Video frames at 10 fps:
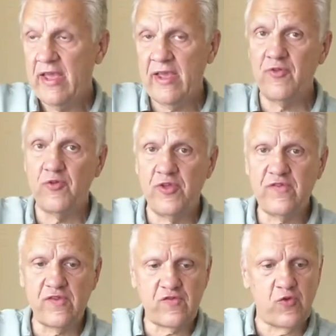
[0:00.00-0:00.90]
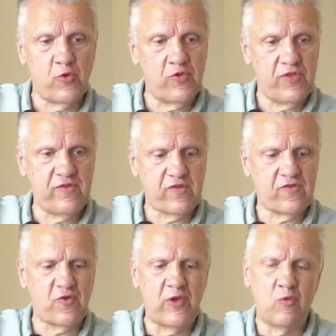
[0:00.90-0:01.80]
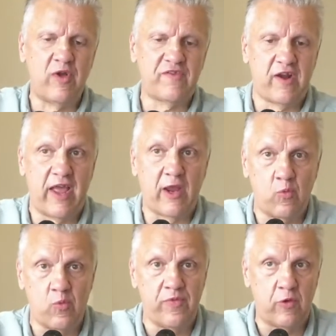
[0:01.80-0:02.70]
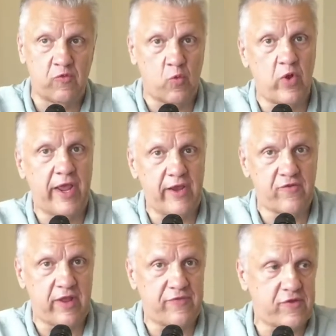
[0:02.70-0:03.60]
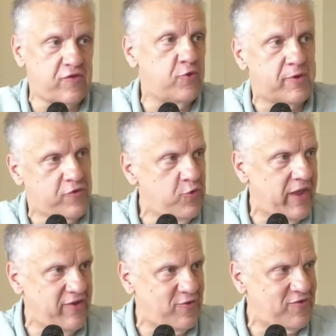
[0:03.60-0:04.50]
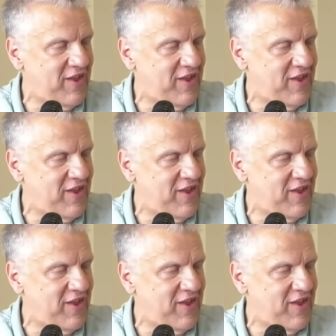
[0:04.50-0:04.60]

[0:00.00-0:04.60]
either this is true or this is true. It wasn't like there was one angel at the tomb or two angels